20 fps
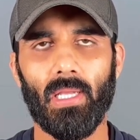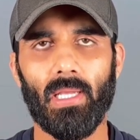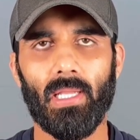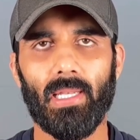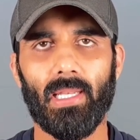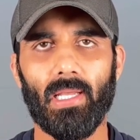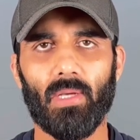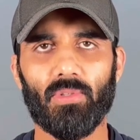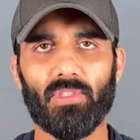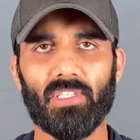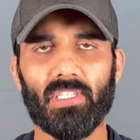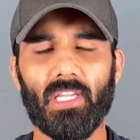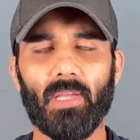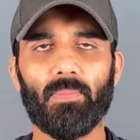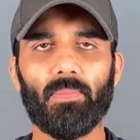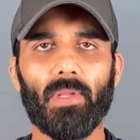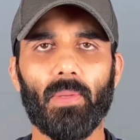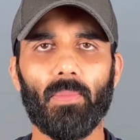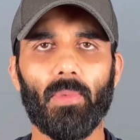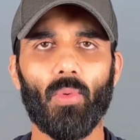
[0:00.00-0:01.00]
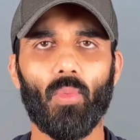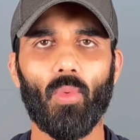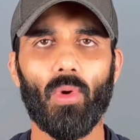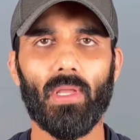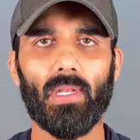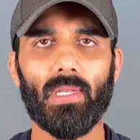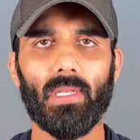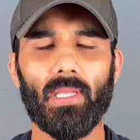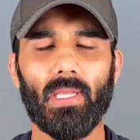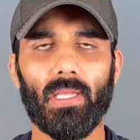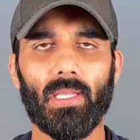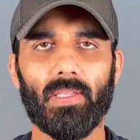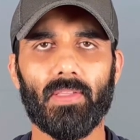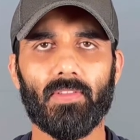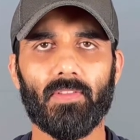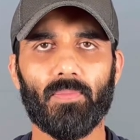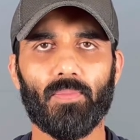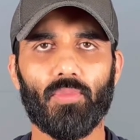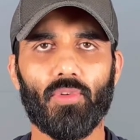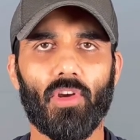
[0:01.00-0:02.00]
Now, step number 1
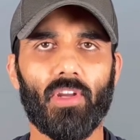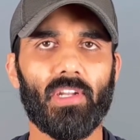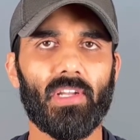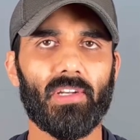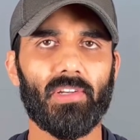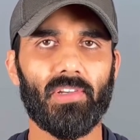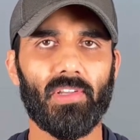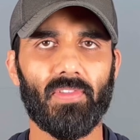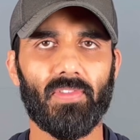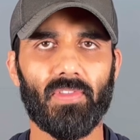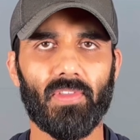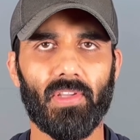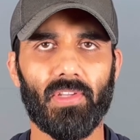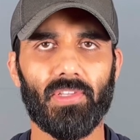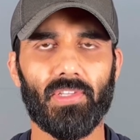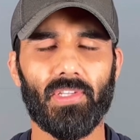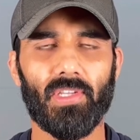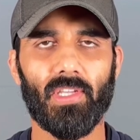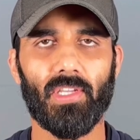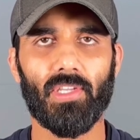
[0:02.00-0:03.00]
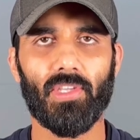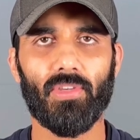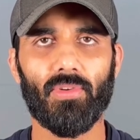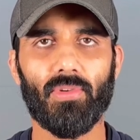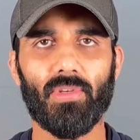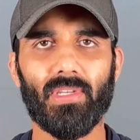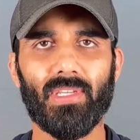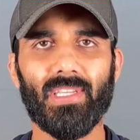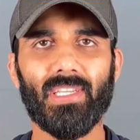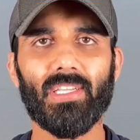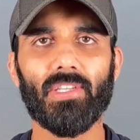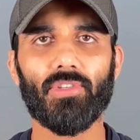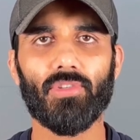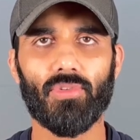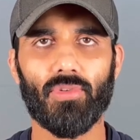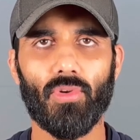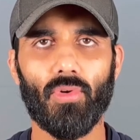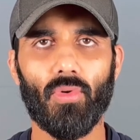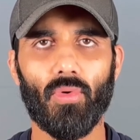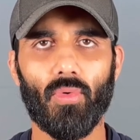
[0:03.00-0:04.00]
is product research. You need
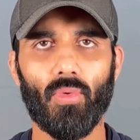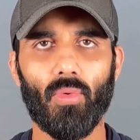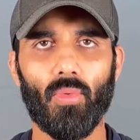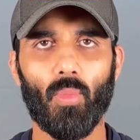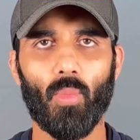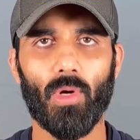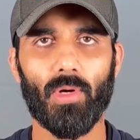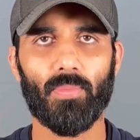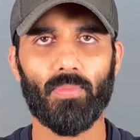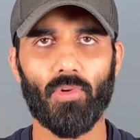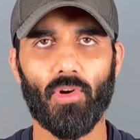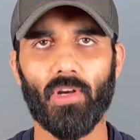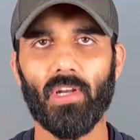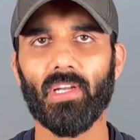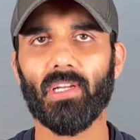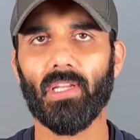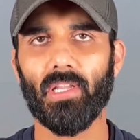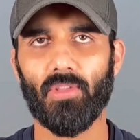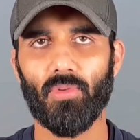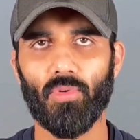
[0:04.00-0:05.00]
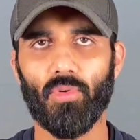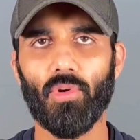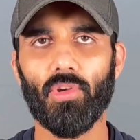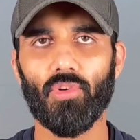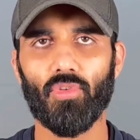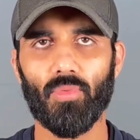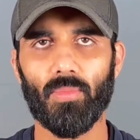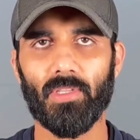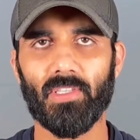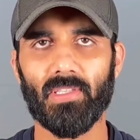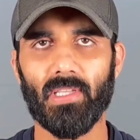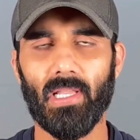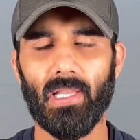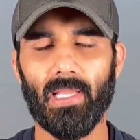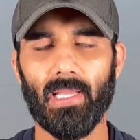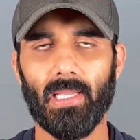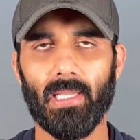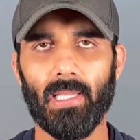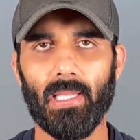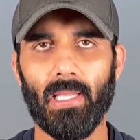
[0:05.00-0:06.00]
to know what product are you going to be
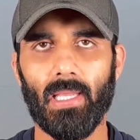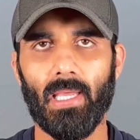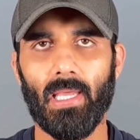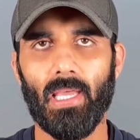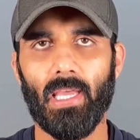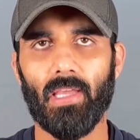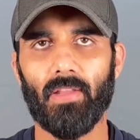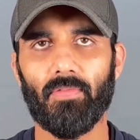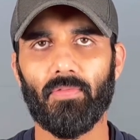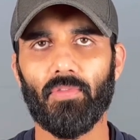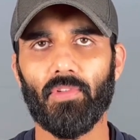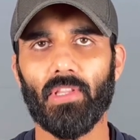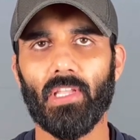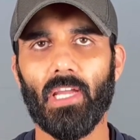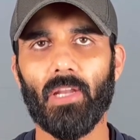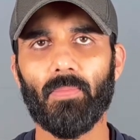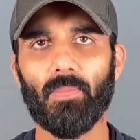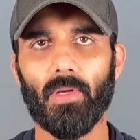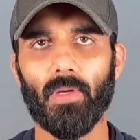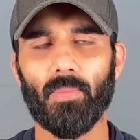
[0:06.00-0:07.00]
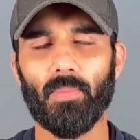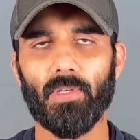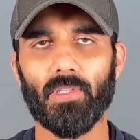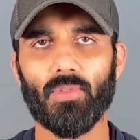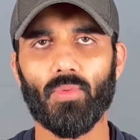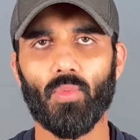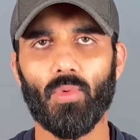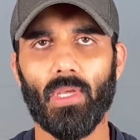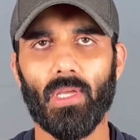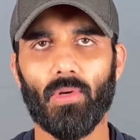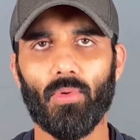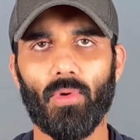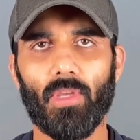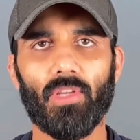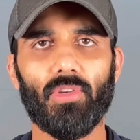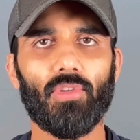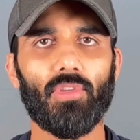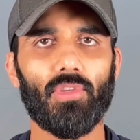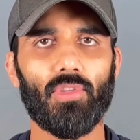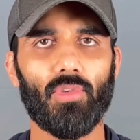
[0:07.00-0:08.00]
selling. And for that purpose, we are
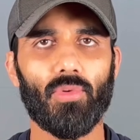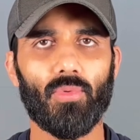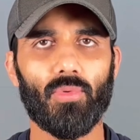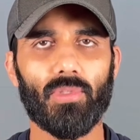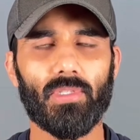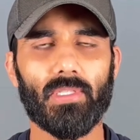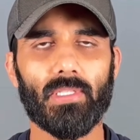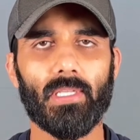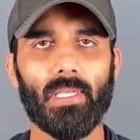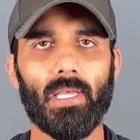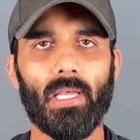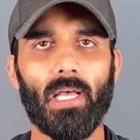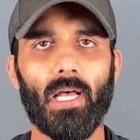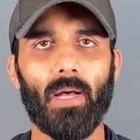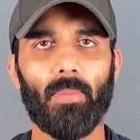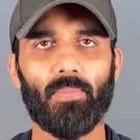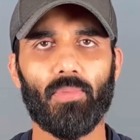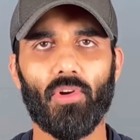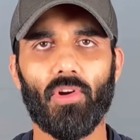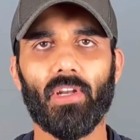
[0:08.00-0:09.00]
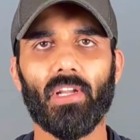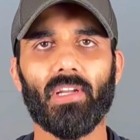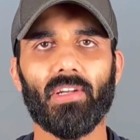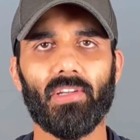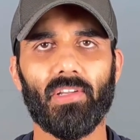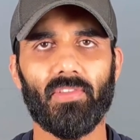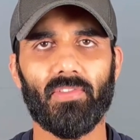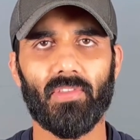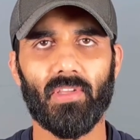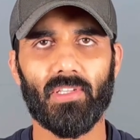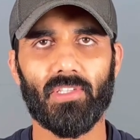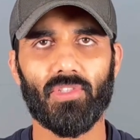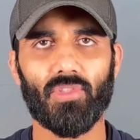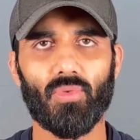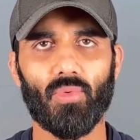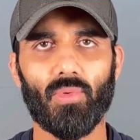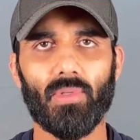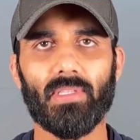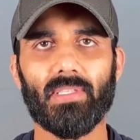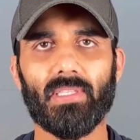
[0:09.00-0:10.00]
going to use a product research
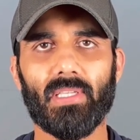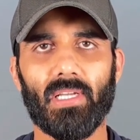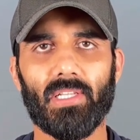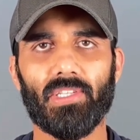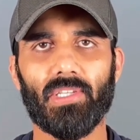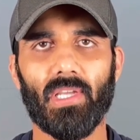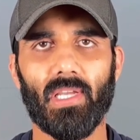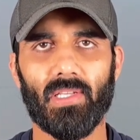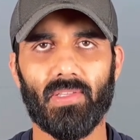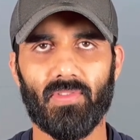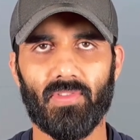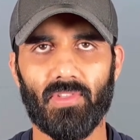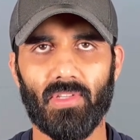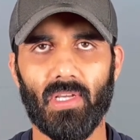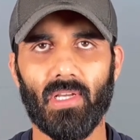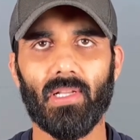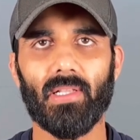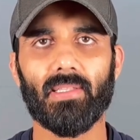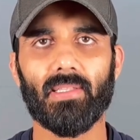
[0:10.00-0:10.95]
tool such as Jungle